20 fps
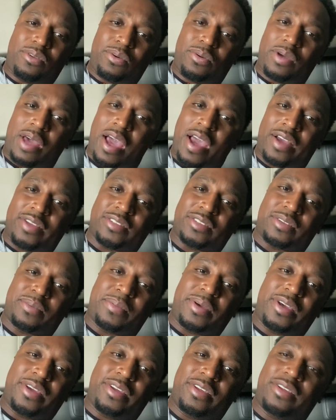ask them,
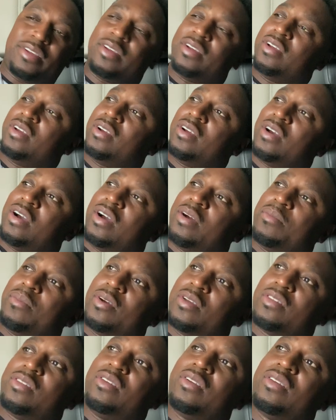hey, how
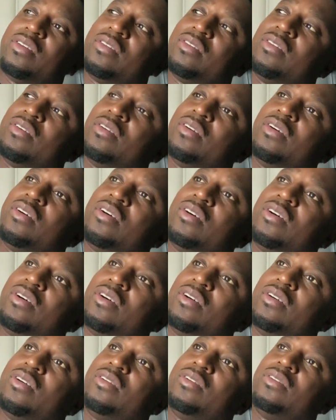much does
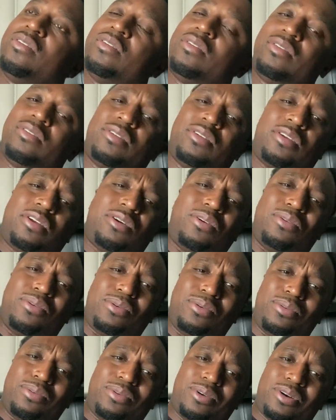the
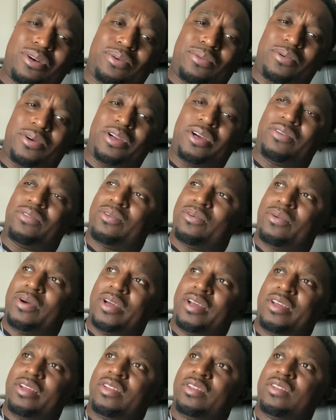load or whatever
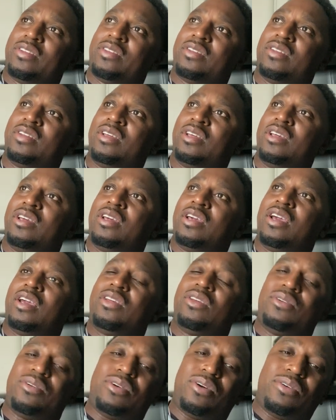weighs,
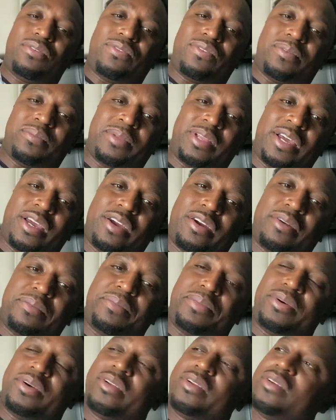and you go from there.
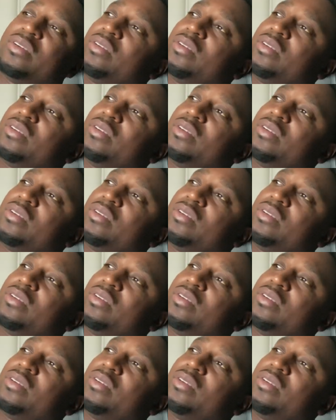But